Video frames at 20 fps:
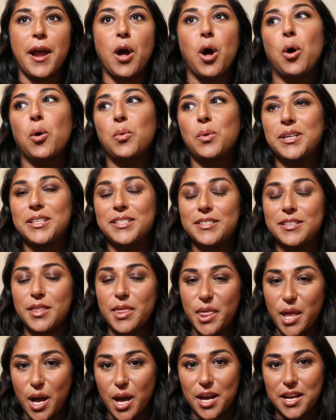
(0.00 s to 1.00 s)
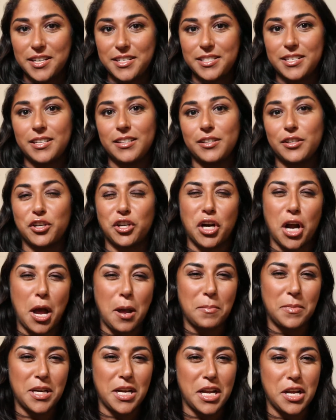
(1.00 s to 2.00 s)
always thought your
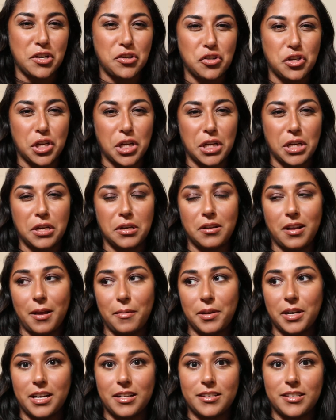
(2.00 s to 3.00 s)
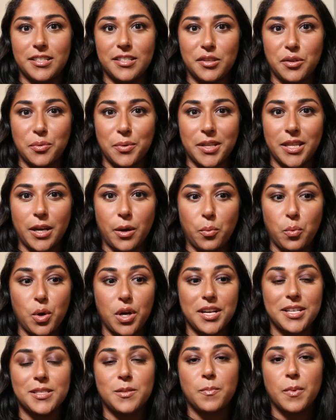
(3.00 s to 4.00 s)
combination, I didn't know what that
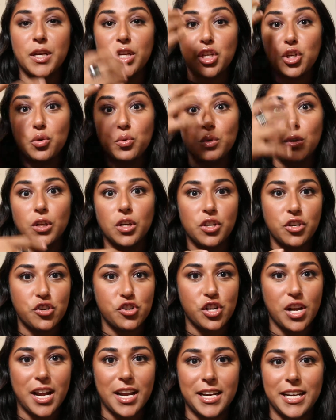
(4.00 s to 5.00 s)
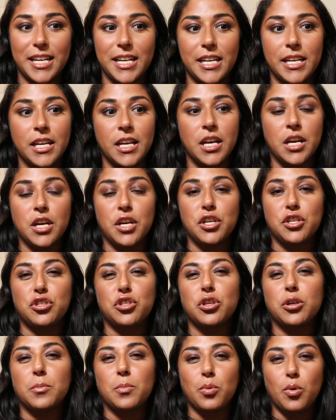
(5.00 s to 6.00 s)
was, but you look shiny, so
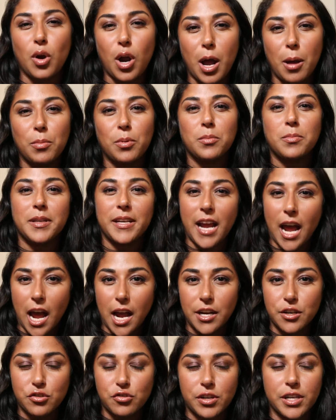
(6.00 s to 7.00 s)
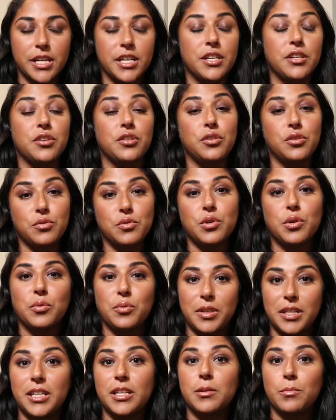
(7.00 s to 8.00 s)
you're probably hydrated. You
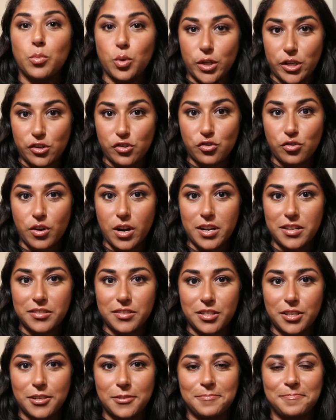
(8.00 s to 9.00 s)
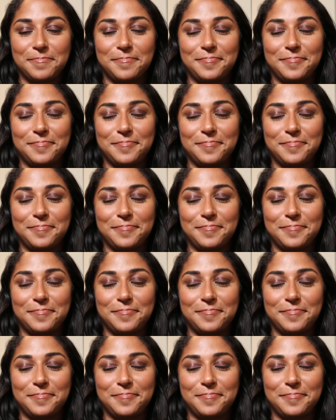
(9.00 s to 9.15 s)
don't need a moisturizer.